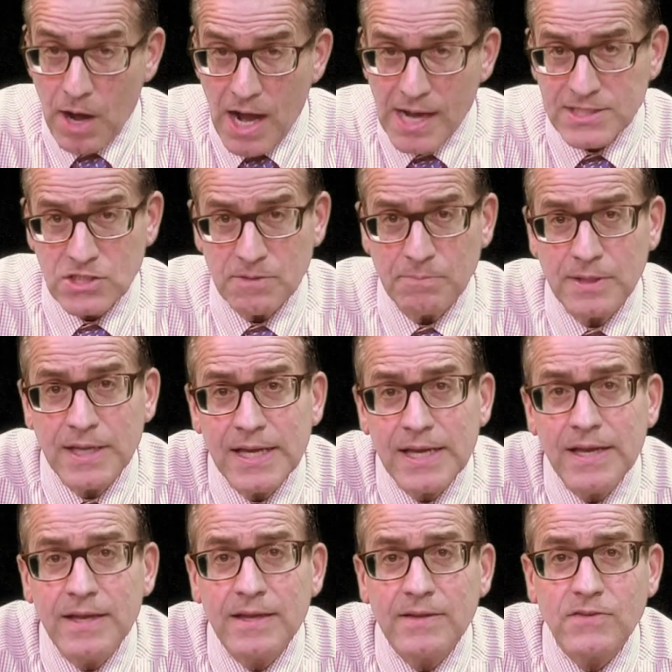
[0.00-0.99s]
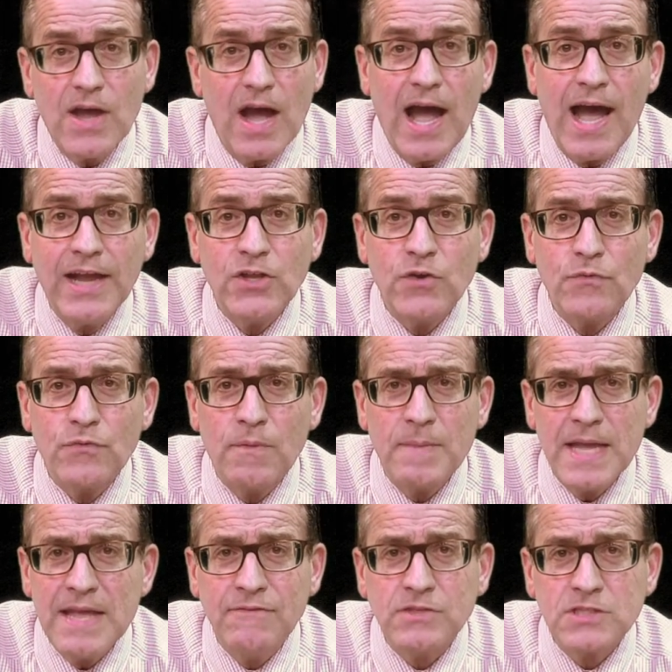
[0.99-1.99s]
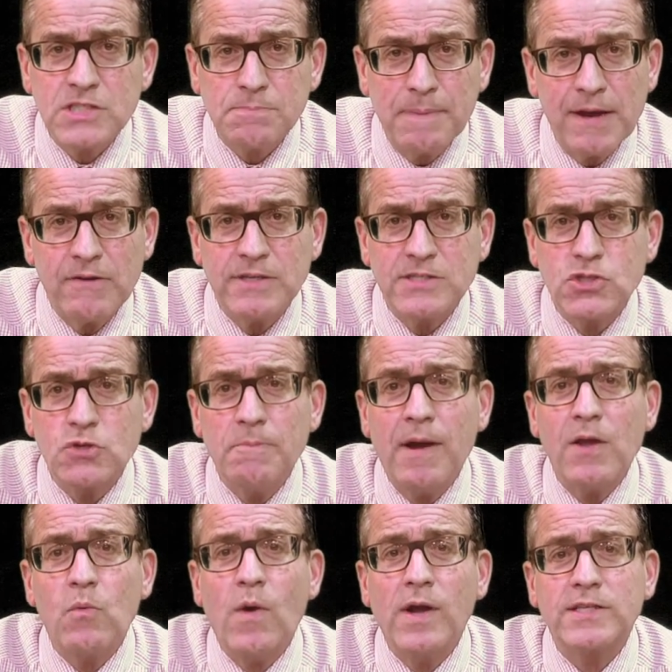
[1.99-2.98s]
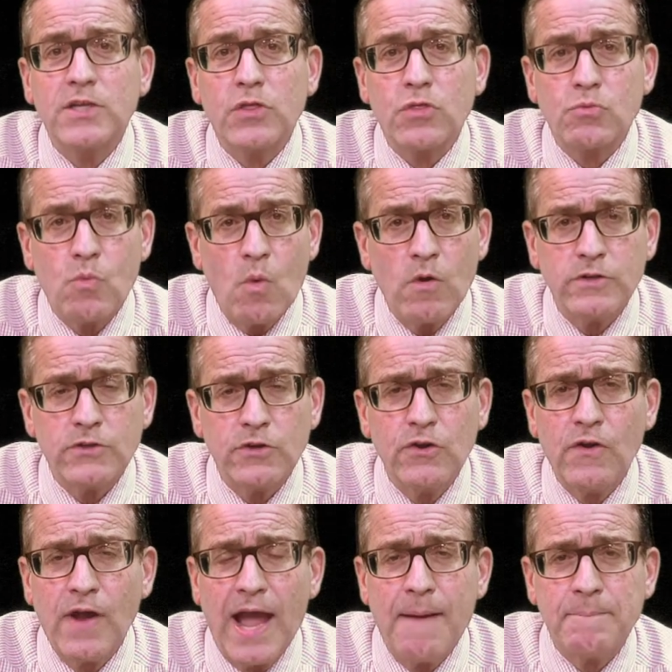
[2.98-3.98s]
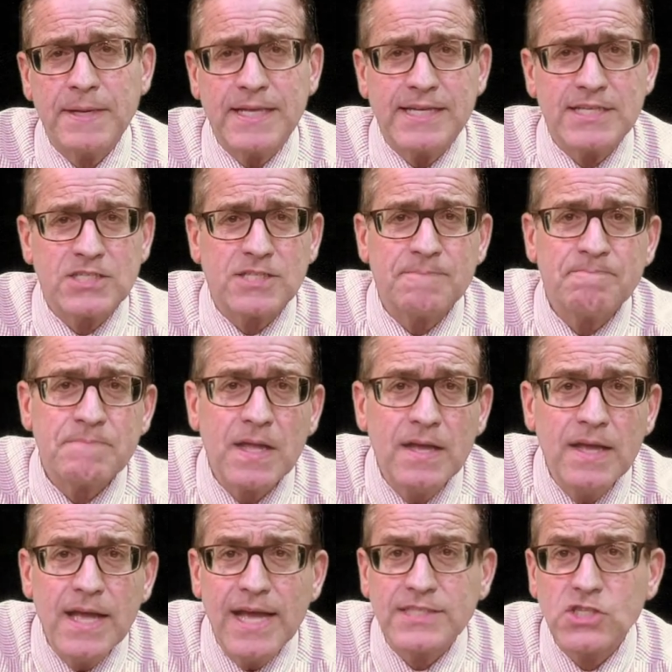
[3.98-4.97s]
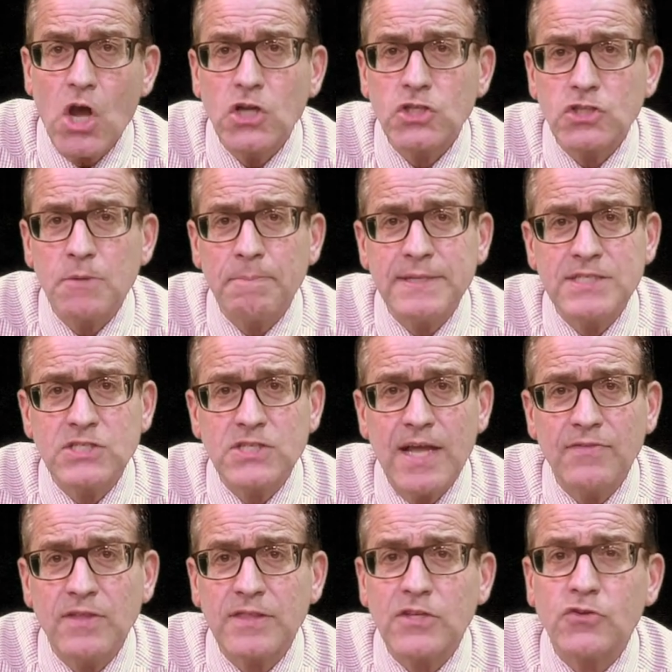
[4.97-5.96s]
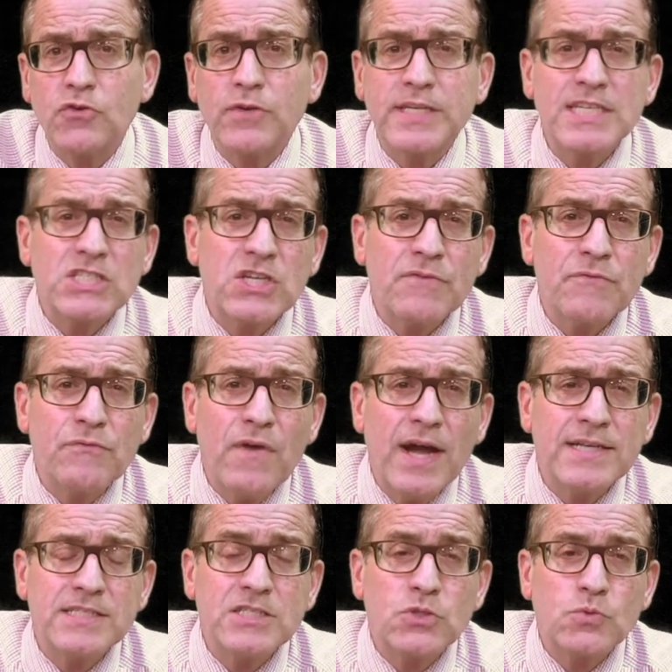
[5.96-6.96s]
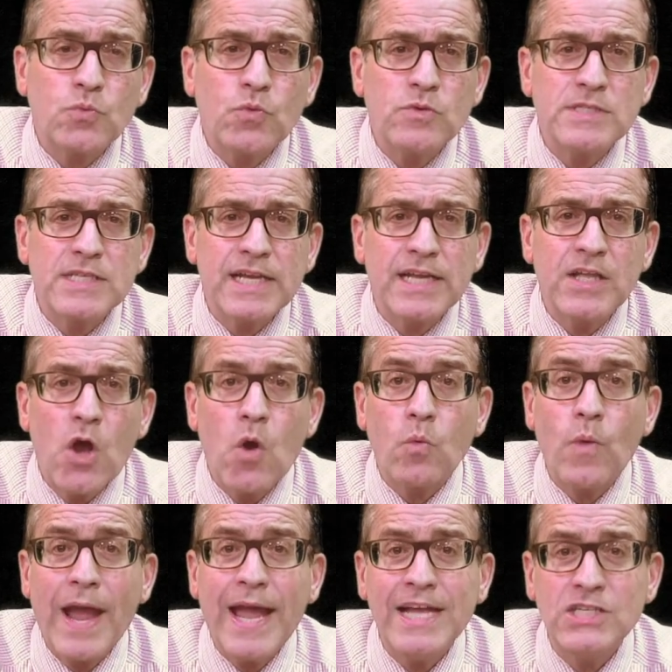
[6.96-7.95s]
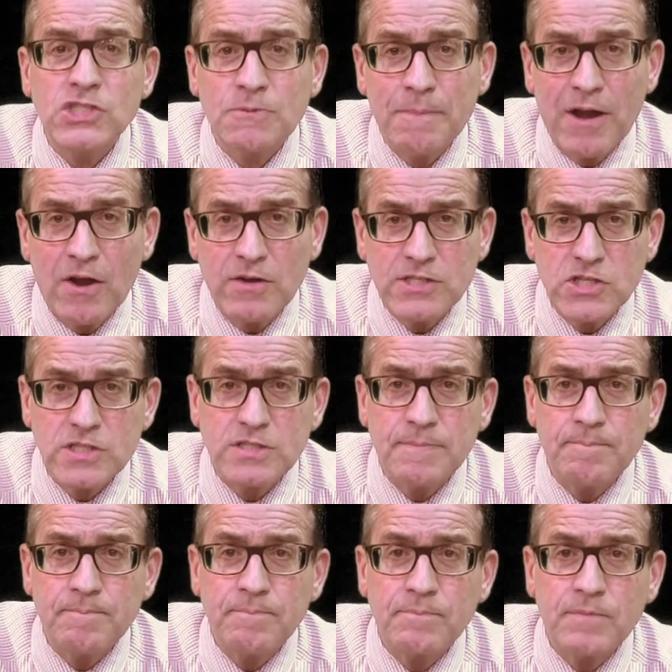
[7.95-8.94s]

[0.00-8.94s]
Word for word: possibly to hide her from evil spirits who might want to thwart her happiness. It's also been said that the tradition finds its roots in arranged marriages,